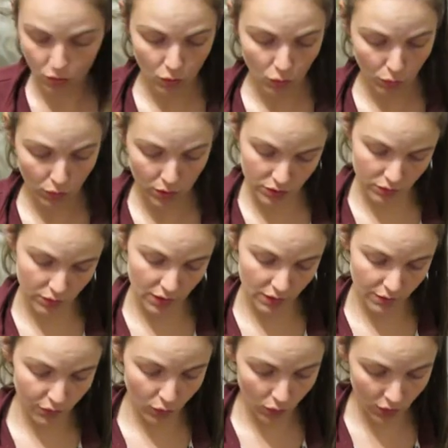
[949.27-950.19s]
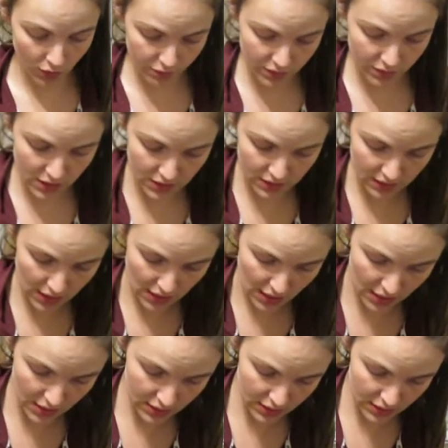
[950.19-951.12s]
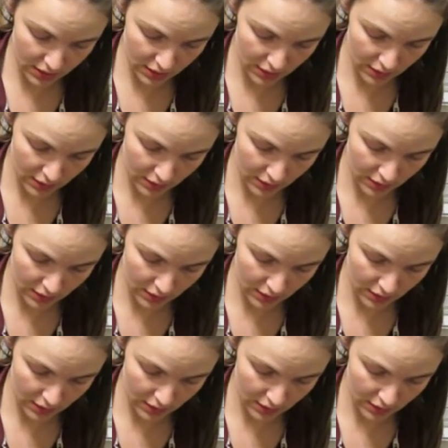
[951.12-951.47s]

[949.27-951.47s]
We're doing 4 of these guys.